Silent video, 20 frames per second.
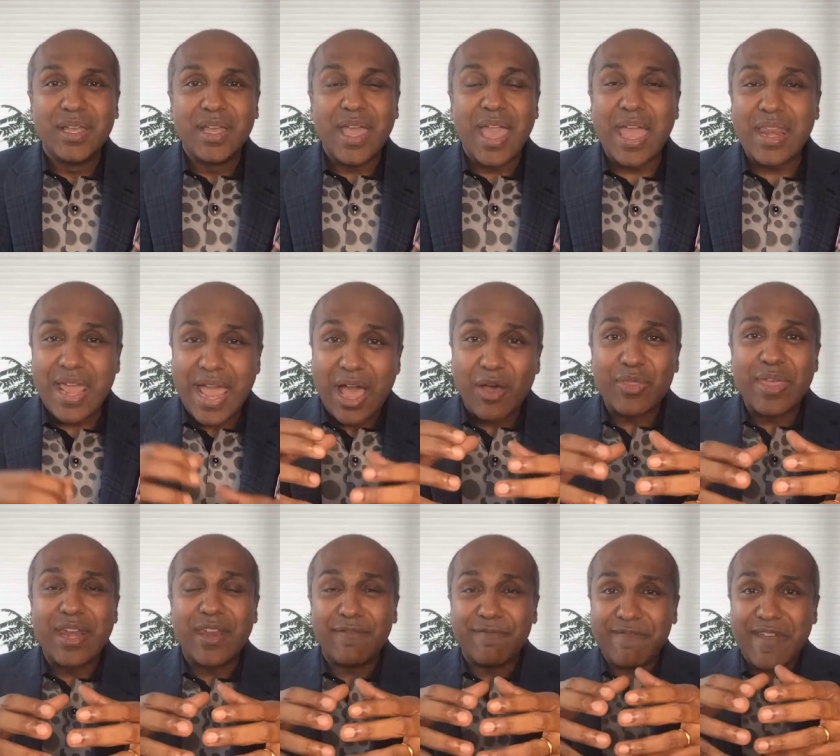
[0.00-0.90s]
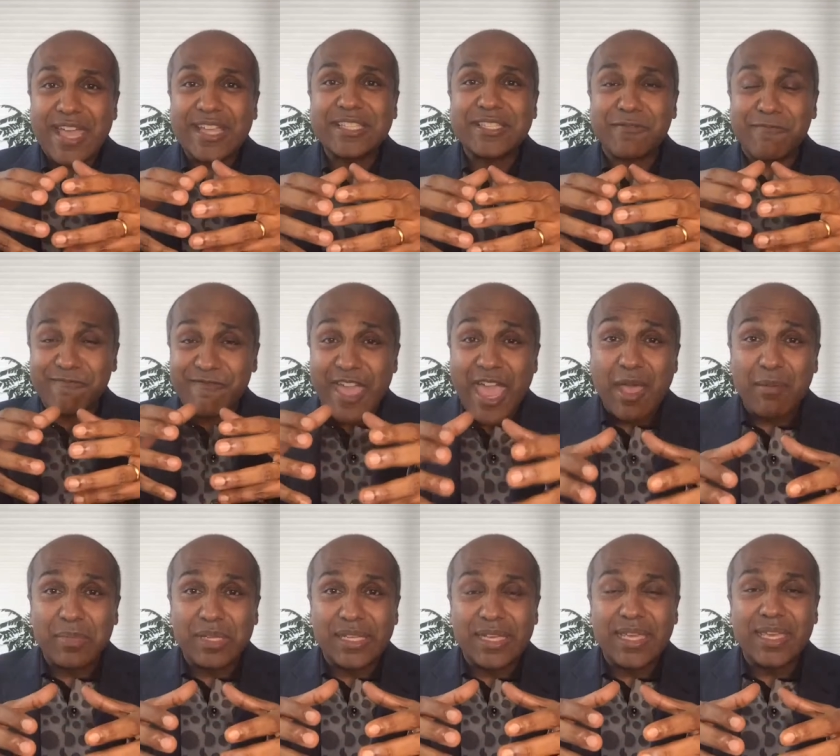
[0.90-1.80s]
and how that affects
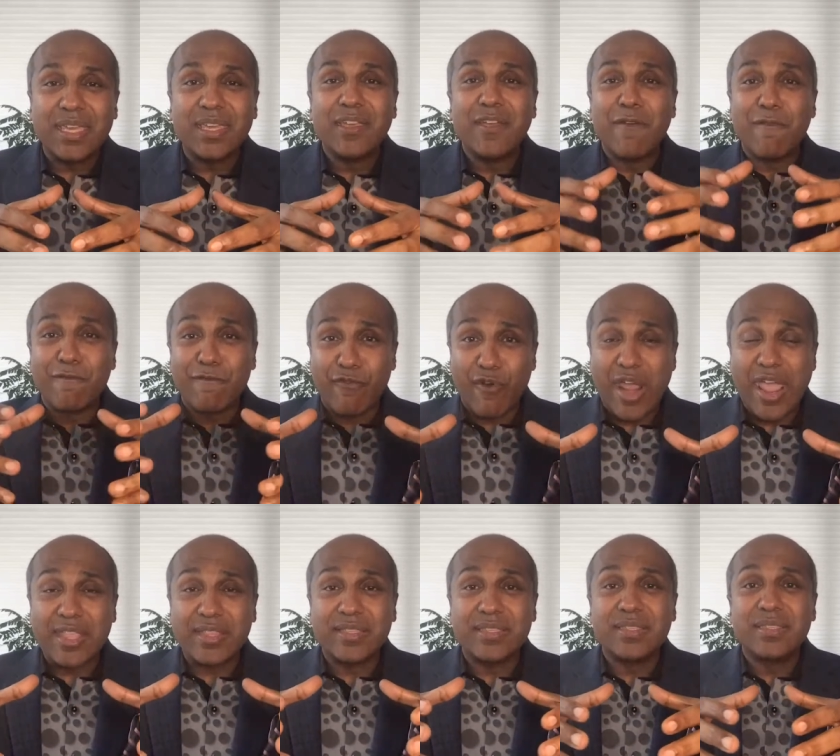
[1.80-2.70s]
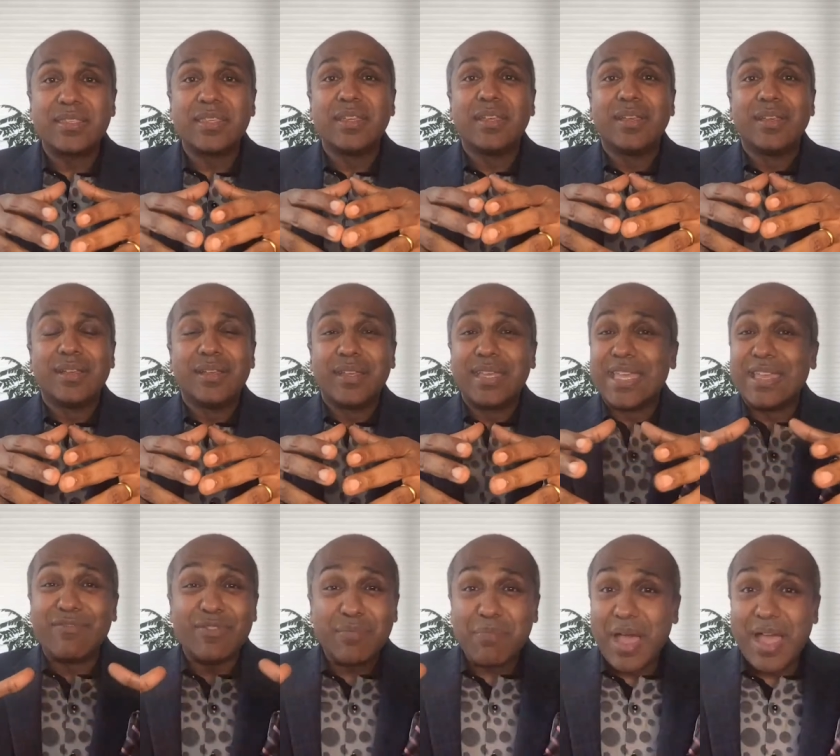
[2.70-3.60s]
family, friends.
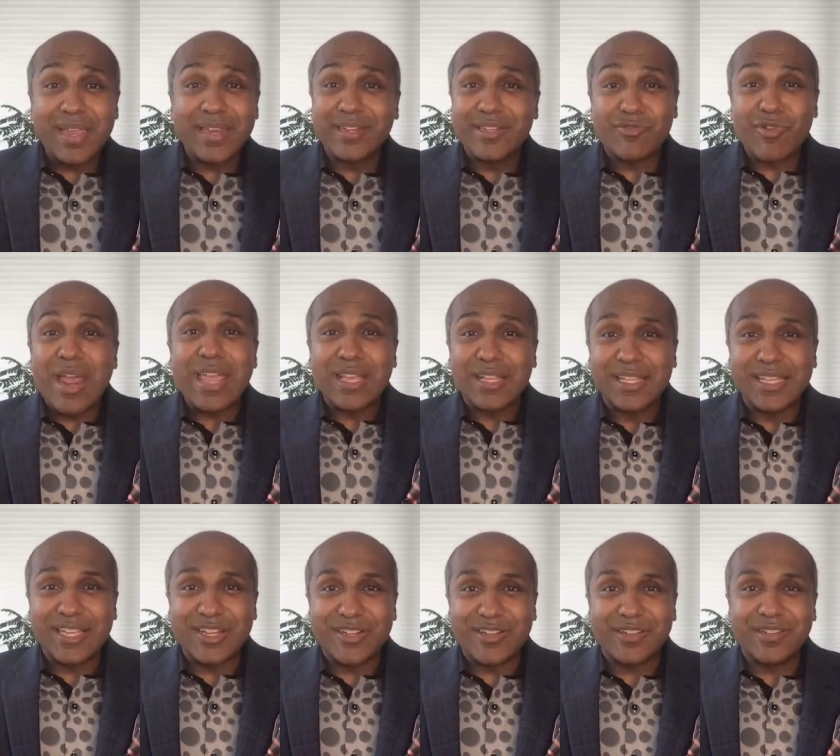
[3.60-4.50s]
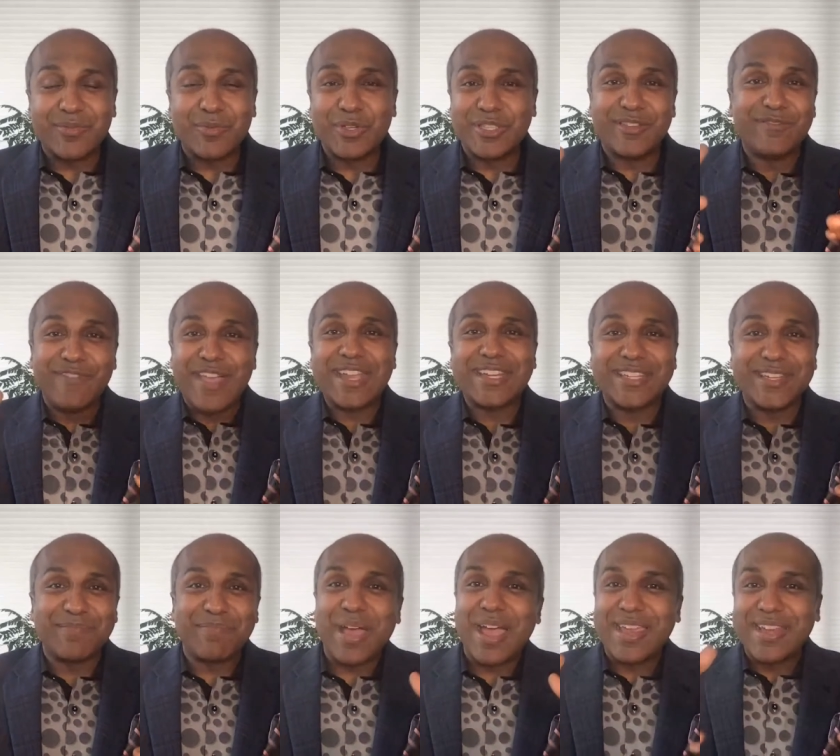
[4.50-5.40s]
Even my dry cleaner was
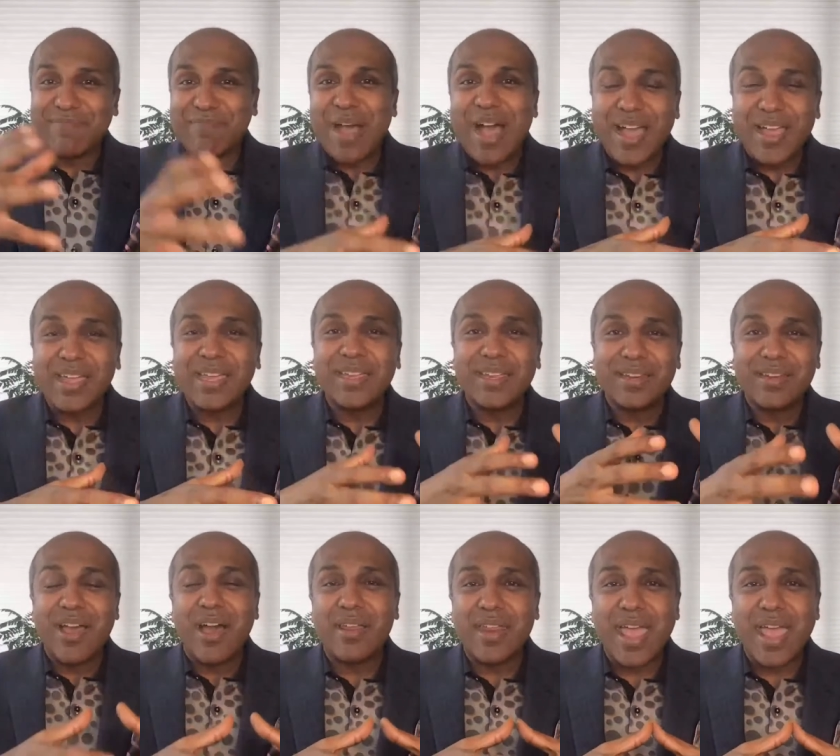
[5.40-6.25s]
affected by my not